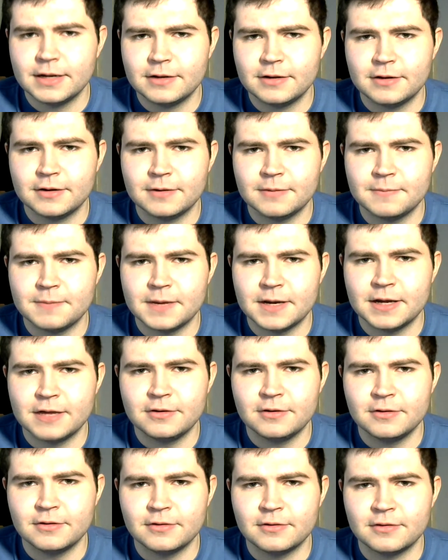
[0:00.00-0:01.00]
and her
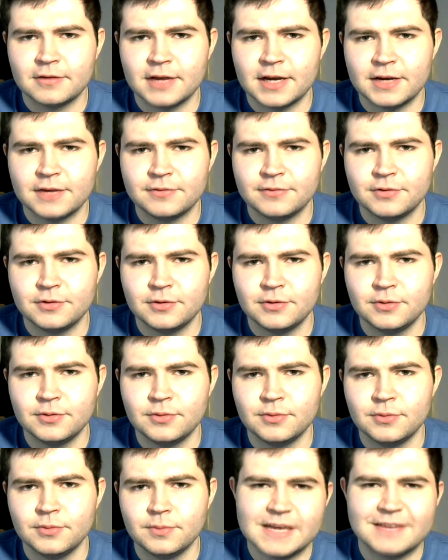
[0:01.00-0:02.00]
companions have
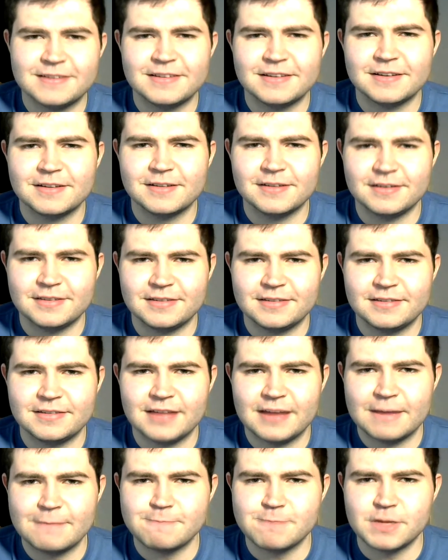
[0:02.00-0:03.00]
to basically
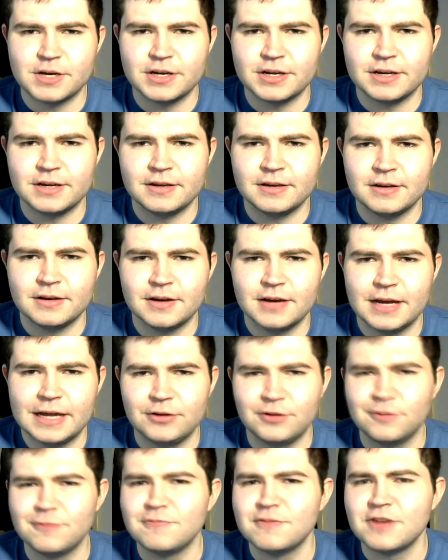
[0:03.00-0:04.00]
stand by
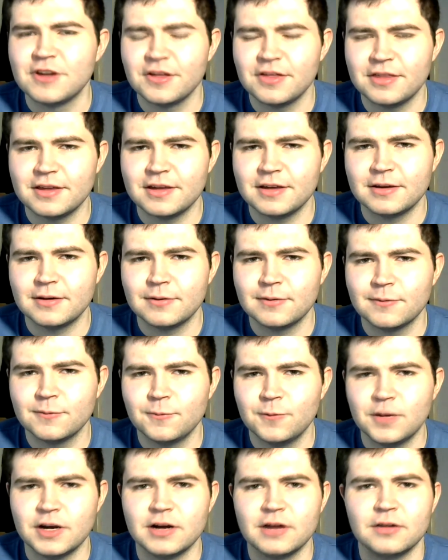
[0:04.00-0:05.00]
and do nothing
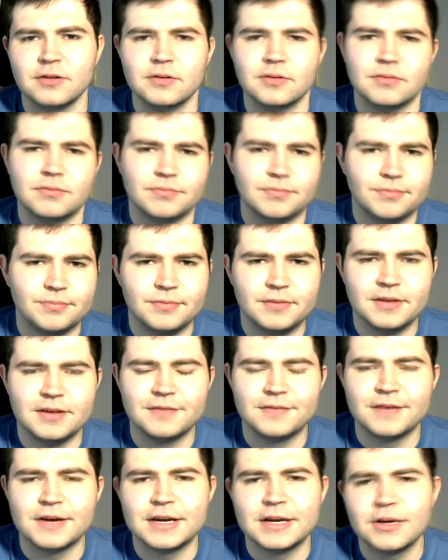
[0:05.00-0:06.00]
while
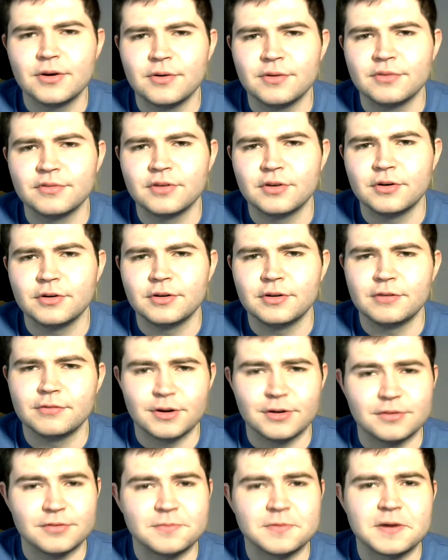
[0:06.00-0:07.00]
the event goes on and
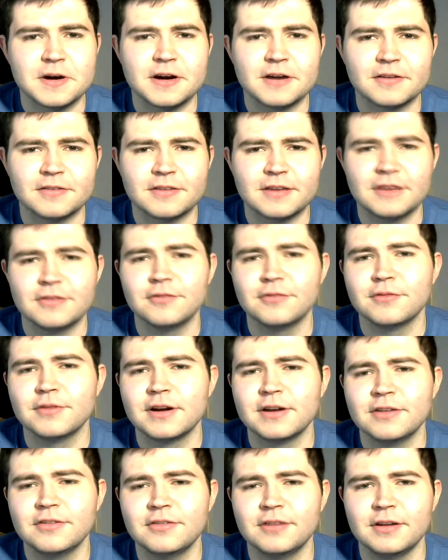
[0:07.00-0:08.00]
Rosa Parks gets
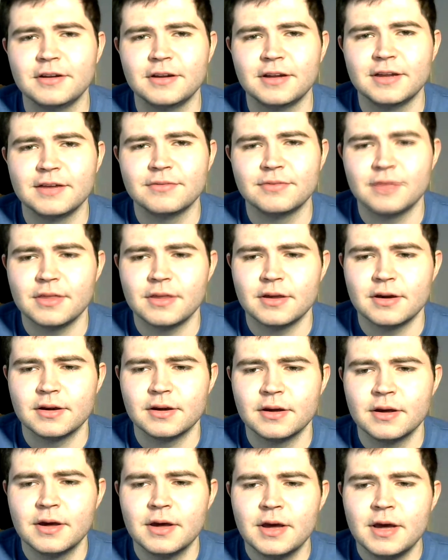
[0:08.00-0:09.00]
arrested and
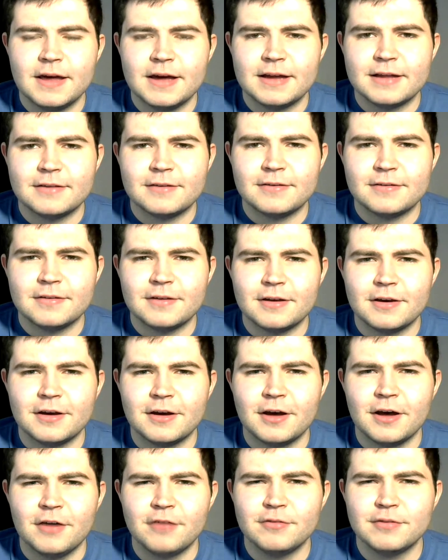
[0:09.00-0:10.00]
everything. That's
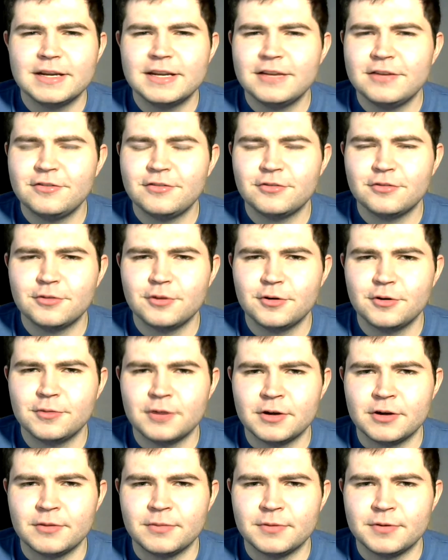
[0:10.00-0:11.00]
a really strong
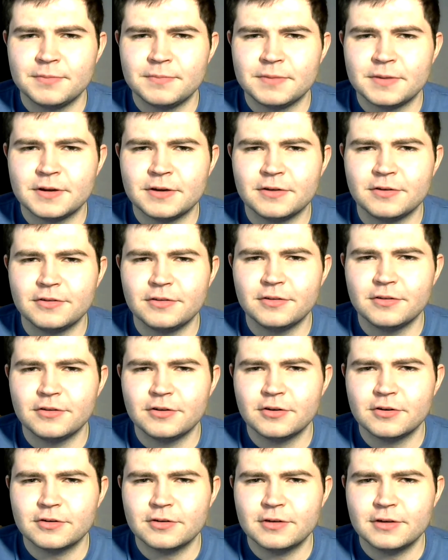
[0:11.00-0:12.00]
moment, because the
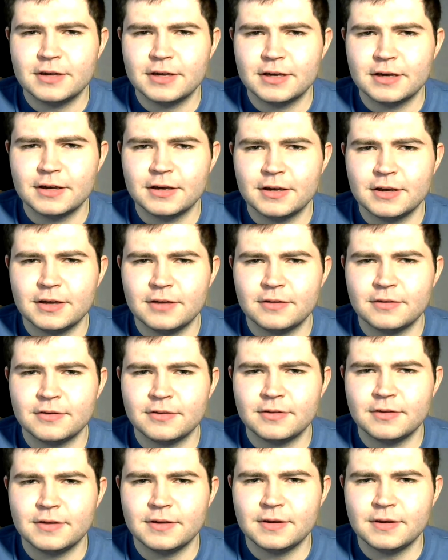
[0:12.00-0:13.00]
Doctor here
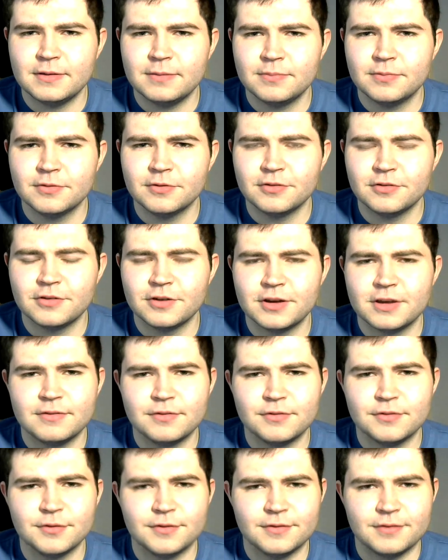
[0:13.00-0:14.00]
is the
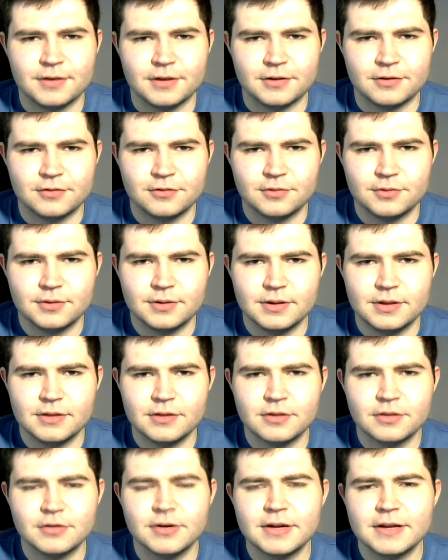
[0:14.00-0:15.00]
preserver of history.
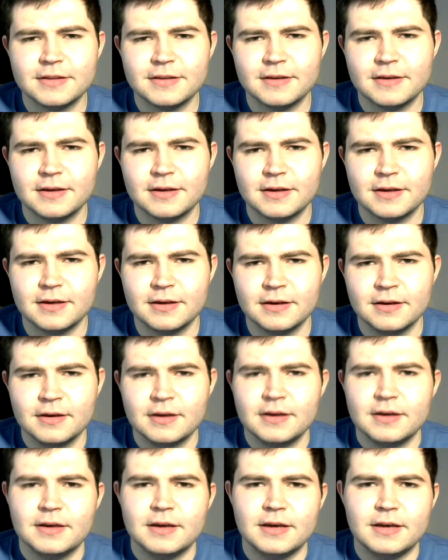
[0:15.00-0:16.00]
The threat here,
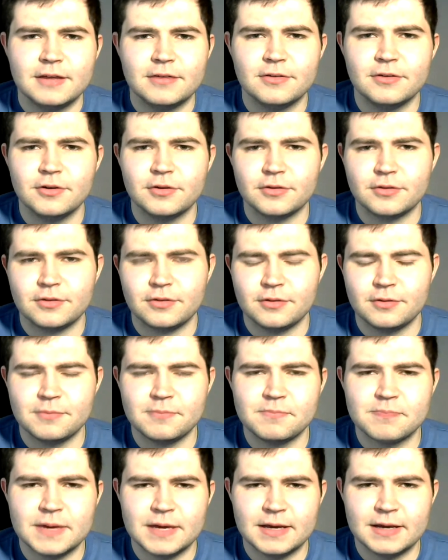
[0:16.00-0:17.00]
it's not
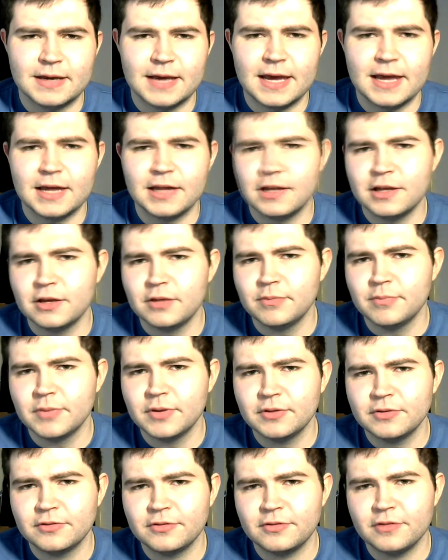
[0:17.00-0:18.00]
some big alien
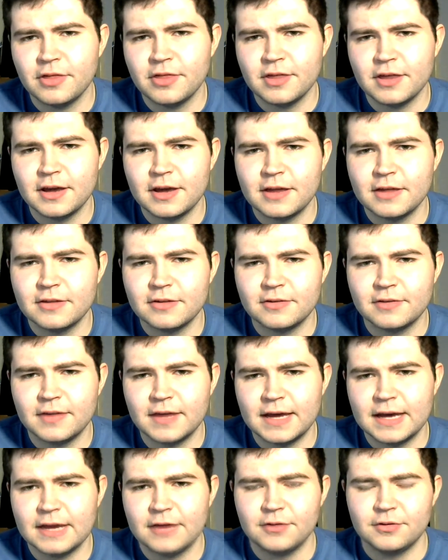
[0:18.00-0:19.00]
monster thing that's
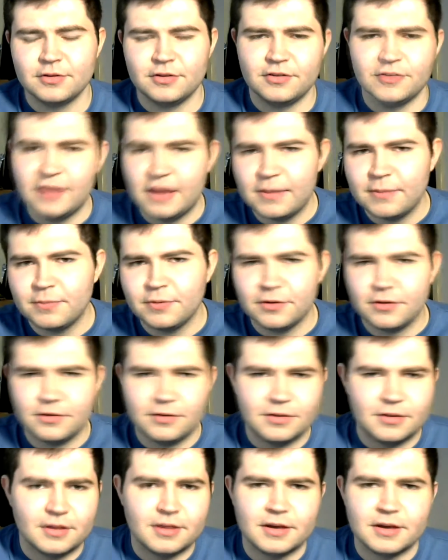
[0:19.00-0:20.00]
there and separate
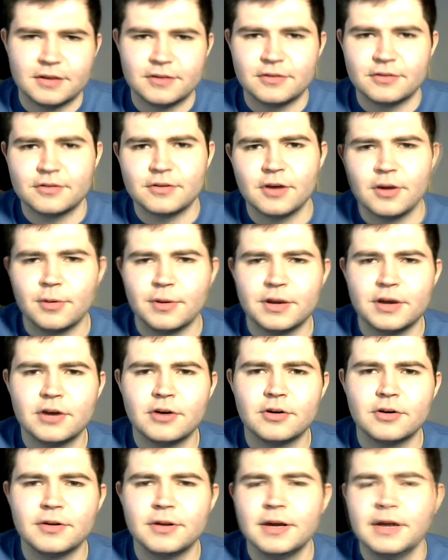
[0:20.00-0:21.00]
to the thing that's going
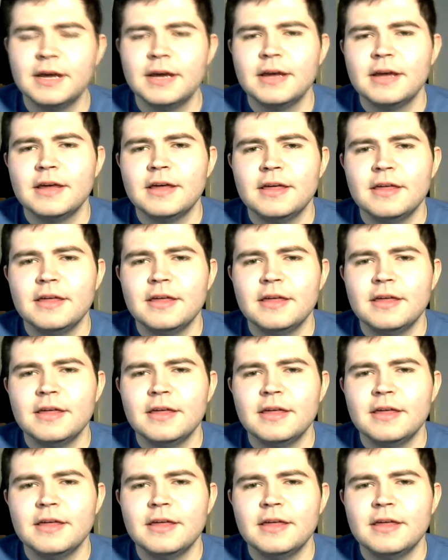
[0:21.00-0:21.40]
on.